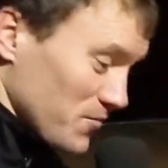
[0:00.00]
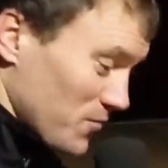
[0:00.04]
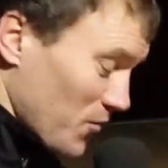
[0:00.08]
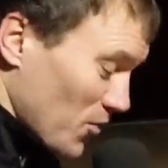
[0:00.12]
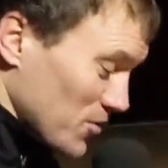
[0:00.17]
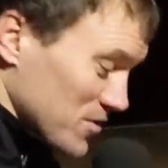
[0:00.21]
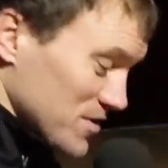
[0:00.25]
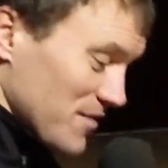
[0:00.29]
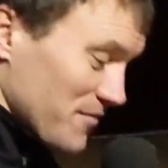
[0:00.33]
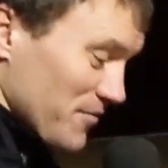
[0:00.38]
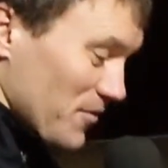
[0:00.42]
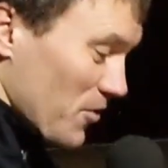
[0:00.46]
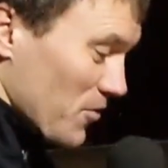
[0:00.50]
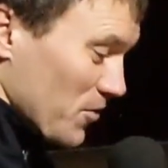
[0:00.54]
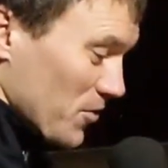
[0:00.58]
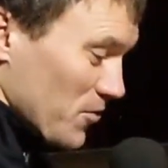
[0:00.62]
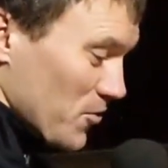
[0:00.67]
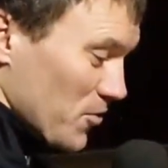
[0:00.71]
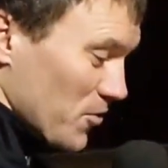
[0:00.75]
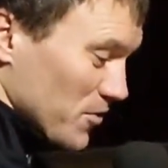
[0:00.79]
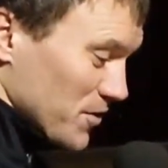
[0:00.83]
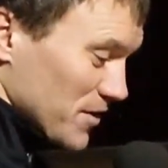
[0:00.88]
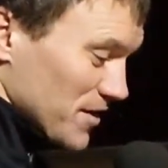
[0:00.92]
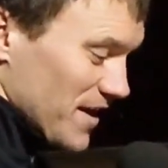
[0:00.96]
Once I've got
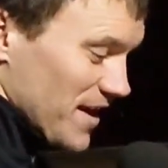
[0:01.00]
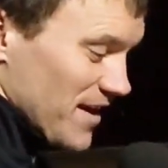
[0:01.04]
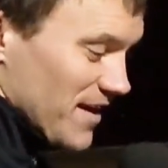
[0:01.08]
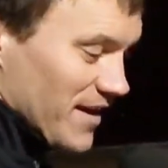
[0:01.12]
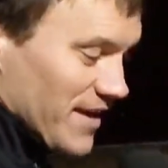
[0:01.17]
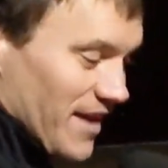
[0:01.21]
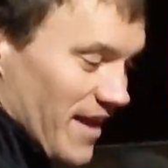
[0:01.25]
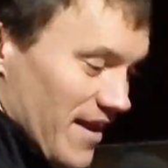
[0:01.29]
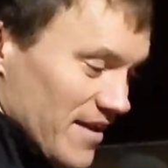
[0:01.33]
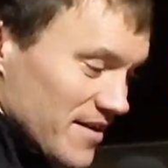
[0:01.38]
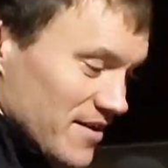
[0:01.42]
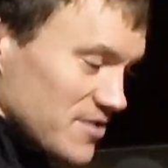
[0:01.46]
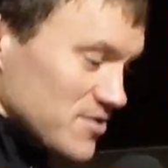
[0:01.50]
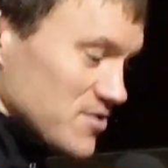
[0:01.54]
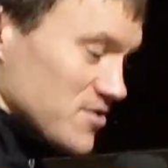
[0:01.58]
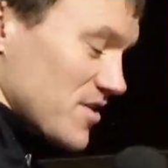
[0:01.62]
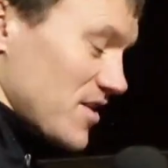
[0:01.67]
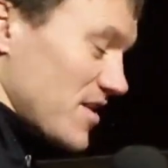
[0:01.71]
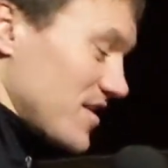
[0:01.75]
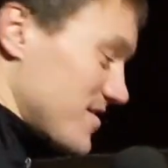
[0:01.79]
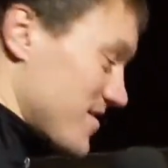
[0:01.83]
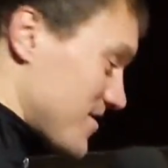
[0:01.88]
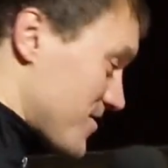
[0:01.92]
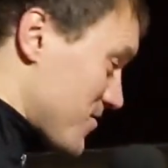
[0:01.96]
going and then I get an
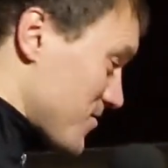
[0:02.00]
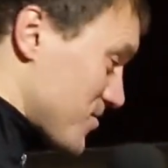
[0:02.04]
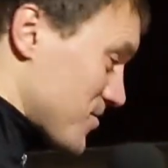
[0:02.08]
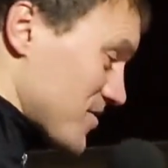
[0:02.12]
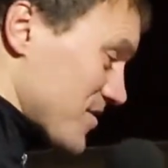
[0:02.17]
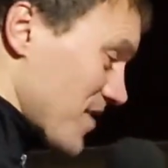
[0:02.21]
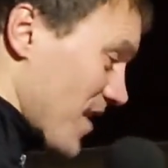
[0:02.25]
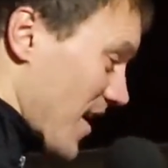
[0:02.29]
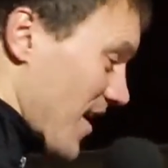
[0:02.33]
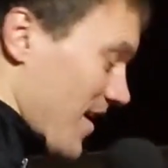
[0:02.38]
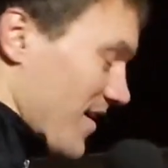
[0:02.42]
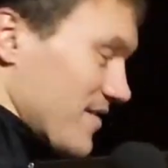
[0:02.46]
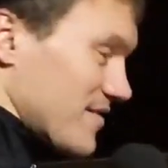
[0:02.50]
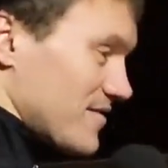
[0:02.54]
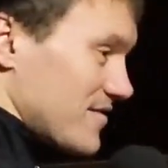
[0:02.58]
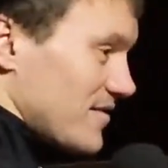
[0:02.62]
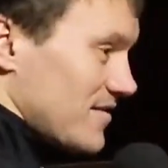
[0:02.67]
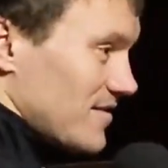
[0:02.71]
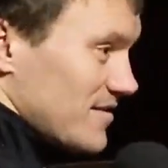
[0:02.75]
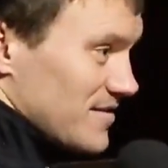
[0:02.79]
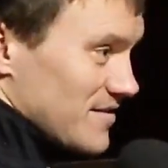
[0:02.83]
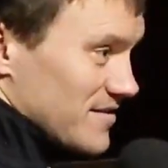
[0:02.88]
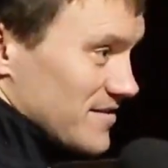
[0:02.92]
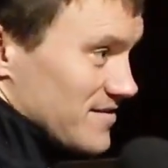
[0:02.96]
injury, it's just
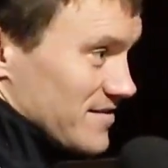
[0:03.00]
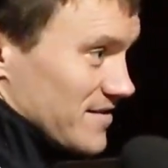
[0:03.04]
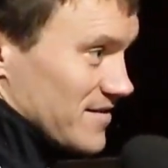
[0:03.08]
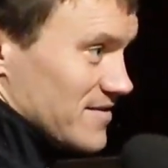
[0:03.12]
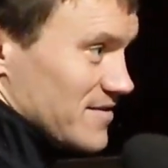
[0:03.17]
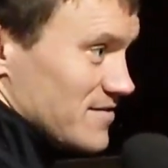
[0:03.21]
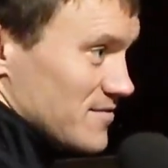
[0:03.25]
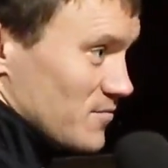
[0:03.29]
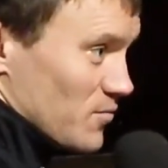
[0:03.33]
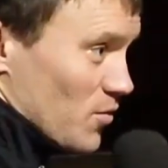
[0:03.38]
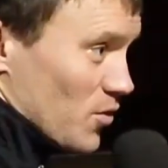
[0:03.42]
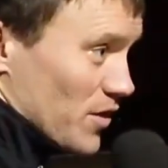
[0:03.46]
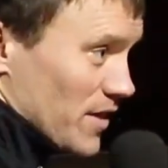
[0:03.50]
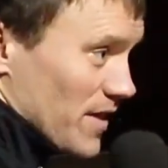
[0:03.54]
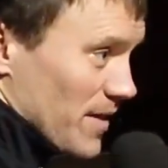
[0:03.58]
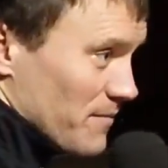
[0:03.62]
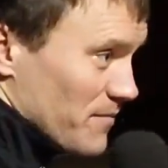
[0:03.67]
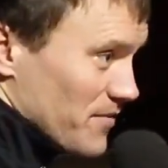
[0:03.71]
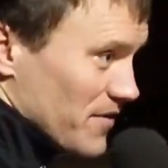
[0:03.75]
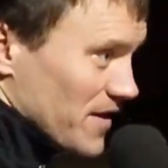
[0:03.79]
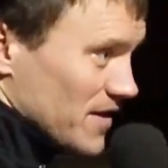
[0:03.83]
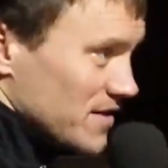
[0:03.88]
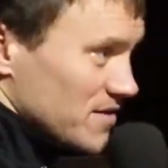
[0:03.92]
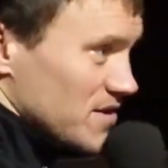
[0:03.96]
it's one of
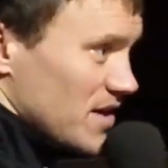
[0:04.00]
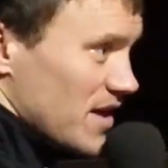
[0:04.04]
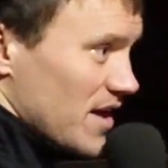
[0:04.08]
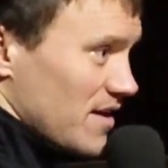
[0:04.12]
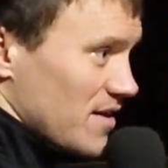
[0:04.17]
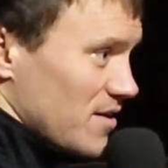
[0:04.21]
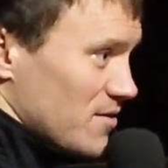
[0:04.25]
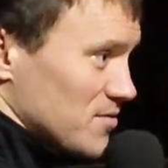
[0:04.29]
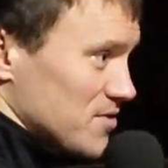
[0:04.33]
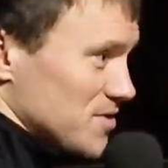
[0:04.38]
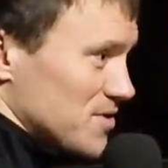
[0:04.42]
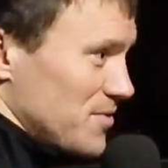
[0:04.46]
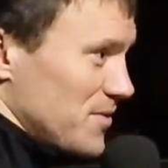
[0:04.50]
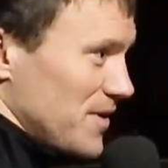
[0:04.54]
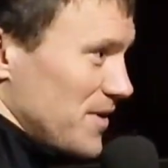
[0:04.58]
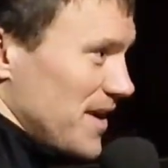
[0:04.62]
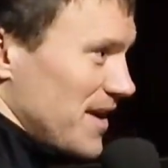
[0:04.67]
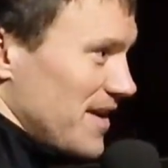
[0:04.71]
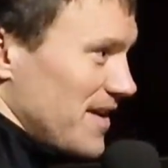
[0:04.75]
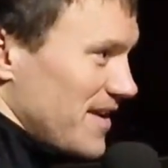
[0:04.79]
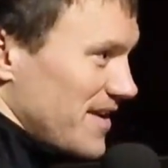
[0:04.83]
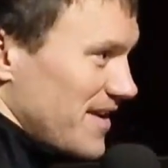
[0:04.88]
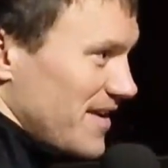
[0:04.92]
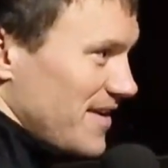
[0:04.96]
them things, you get used to it.